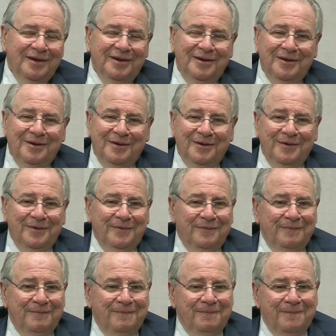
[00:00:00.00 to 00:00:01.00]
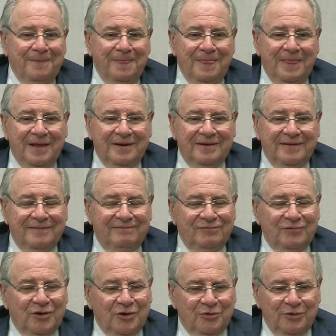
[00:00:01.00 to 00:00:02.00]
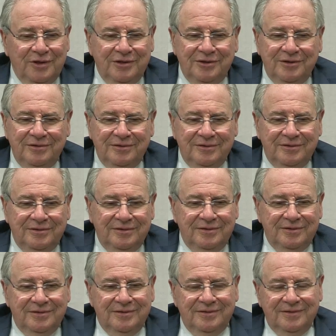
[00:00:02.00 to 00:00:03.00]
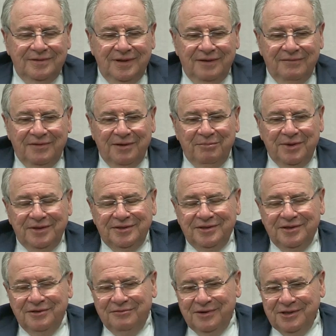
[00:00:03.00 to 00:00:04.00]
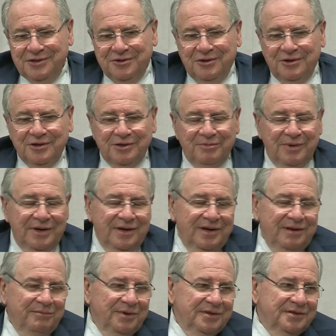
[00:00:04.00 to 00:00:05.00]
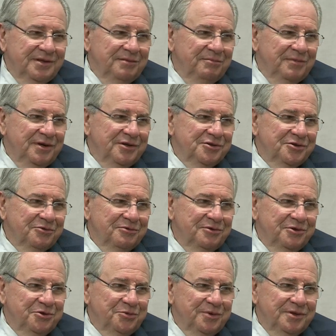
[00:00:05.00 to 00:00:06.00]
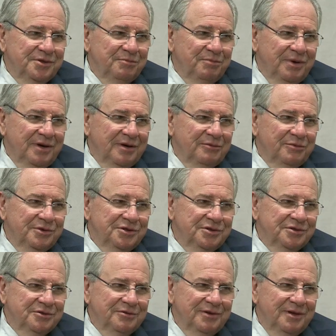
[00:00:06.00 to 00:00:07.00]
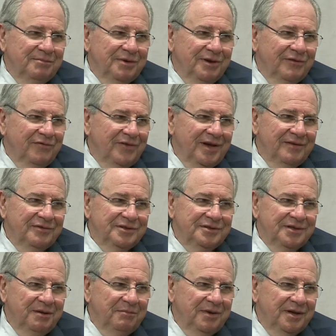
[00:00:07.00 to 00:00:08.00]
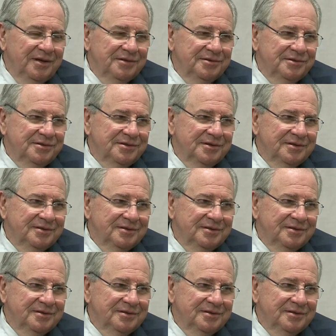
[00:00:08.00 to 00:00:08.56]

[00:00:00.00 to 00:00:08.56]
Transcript: Not only have I been to the Red Sox part, I've been to the Minnesota Twins park, which is only about 5 or 10 minutes